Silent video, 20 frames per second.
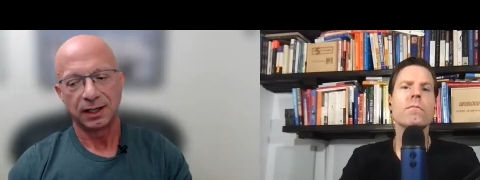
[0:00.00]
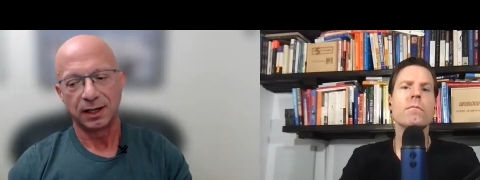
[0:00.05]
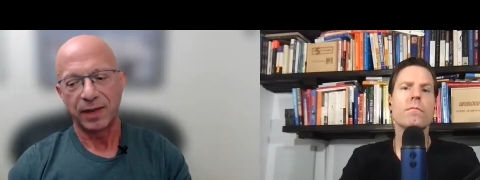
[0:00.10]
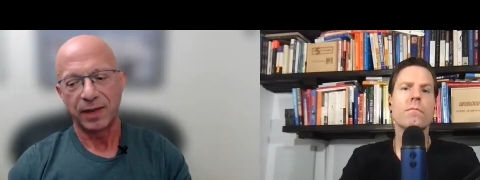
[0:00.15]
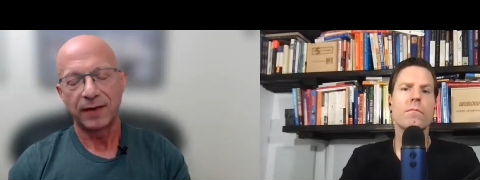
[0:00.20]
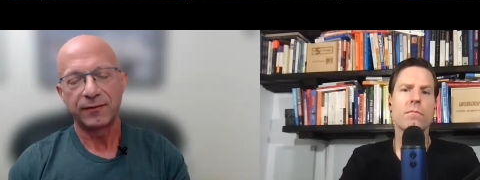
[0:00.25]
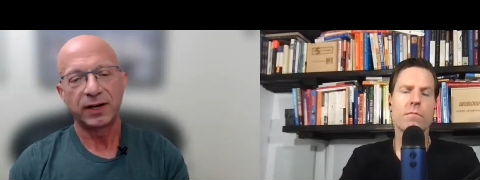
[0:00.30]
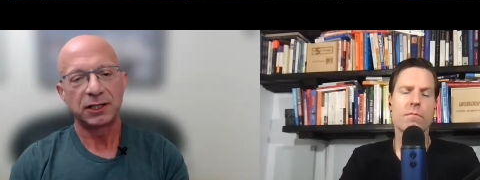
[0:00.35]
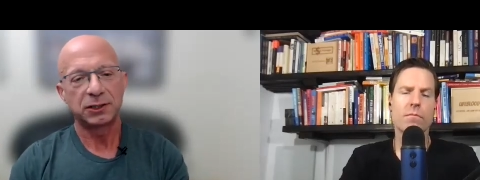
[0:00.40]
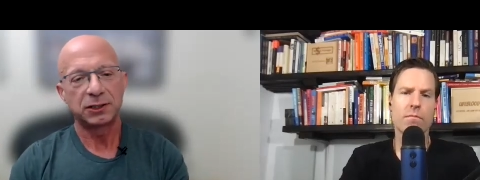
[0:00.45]

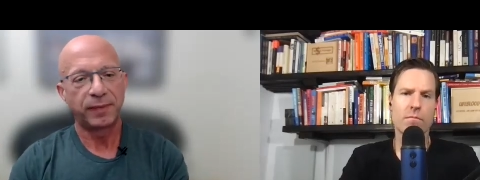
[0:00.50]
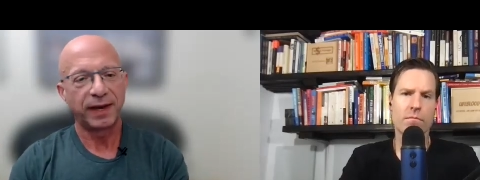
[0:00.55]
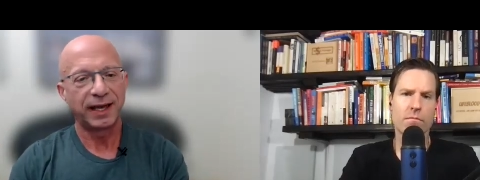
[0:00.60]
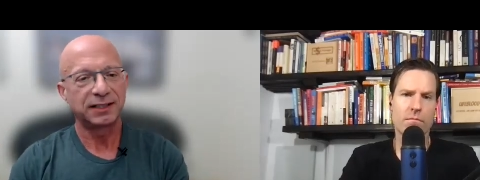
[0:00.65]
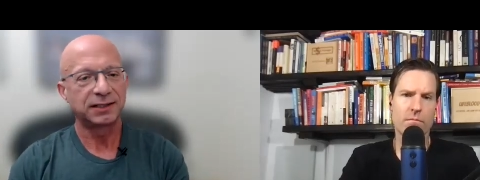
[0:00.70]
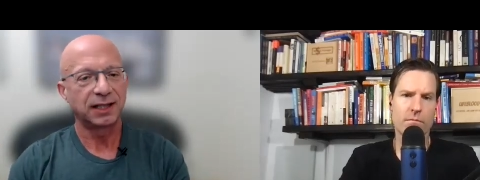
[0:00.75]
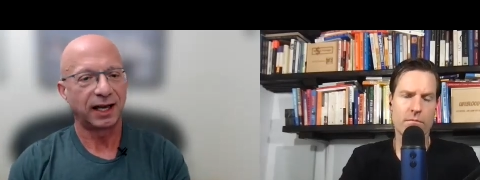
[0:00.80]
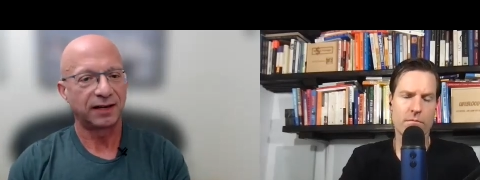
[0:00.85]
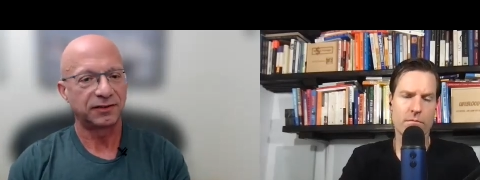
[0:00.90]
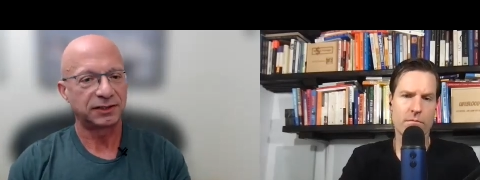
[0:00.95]
Speaker 1: evidence-based
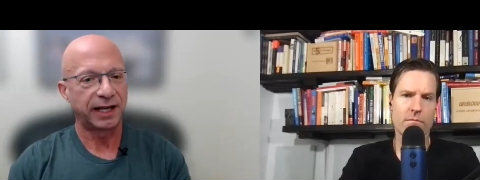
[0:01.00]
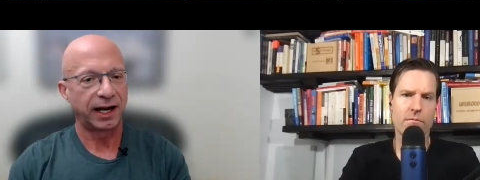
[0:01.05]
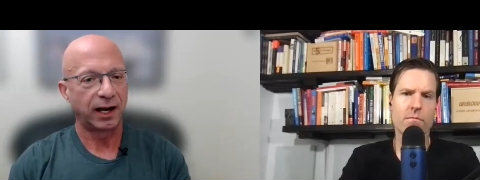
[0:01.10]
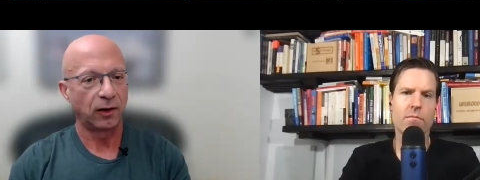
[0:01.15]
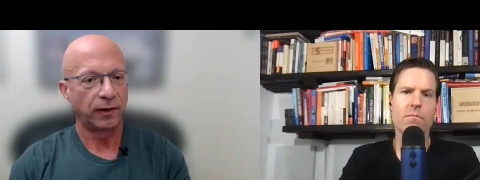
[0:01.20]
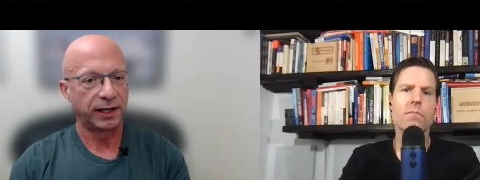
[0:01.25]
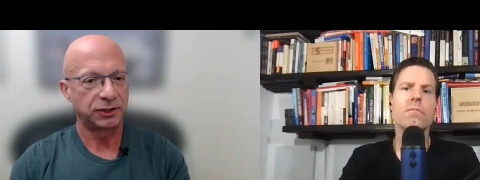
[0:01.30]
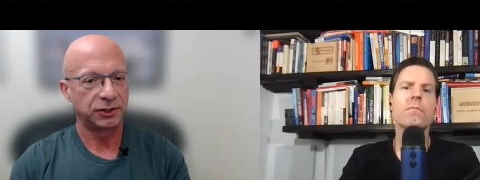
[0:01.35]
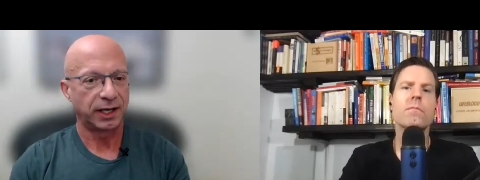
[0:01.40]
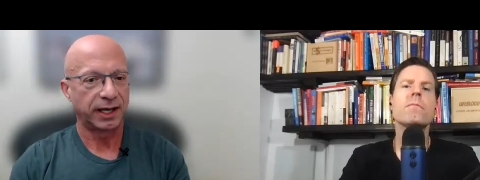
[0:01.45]
lifestyle
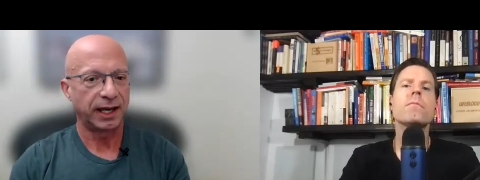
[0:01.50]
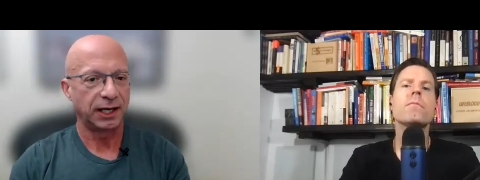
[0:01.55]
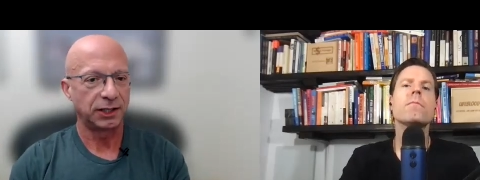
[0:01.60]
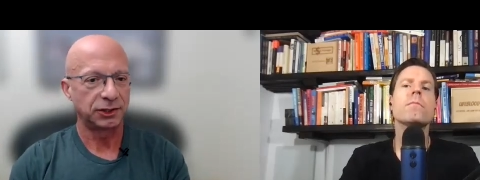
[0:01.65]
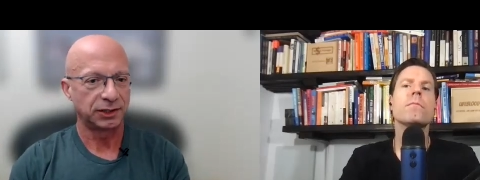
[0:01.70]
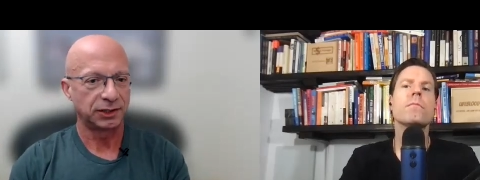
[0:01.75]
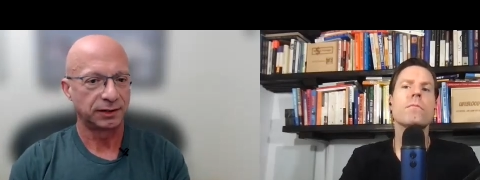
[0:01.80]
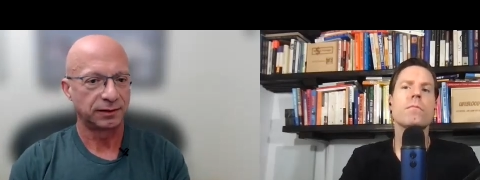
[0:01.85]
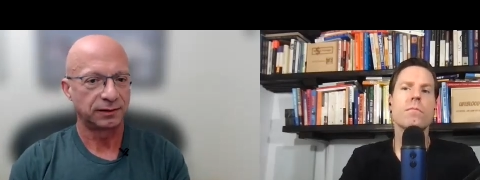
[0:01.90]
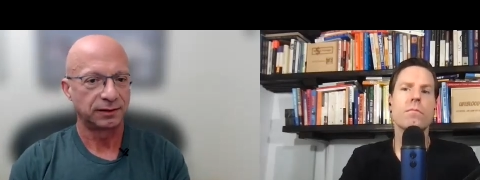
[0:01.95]

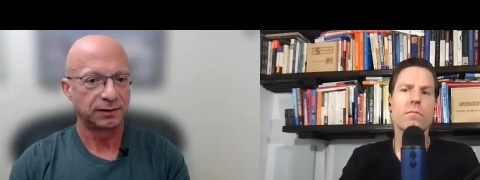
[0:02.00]
education